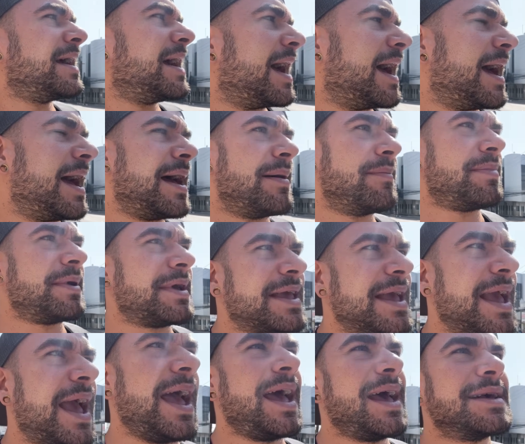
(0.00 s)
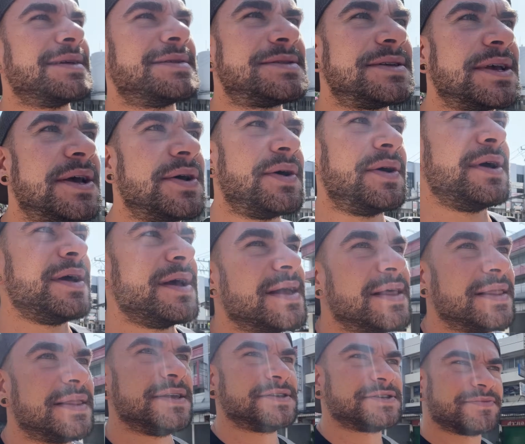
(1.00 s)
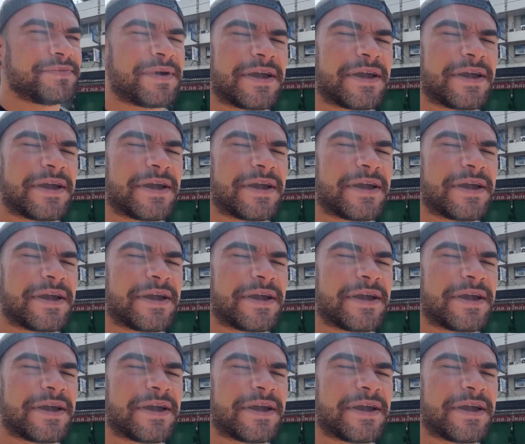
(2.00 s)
But yeah, so these are